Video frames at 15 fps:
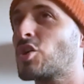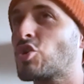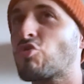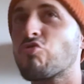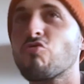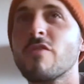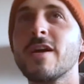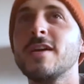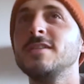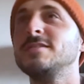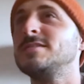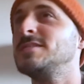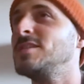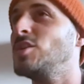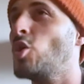
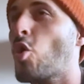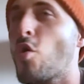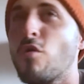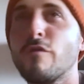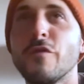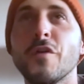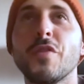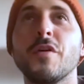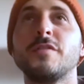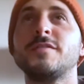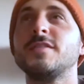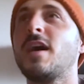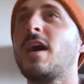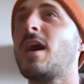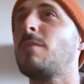crazy, over the
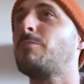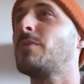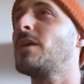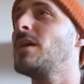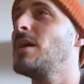top,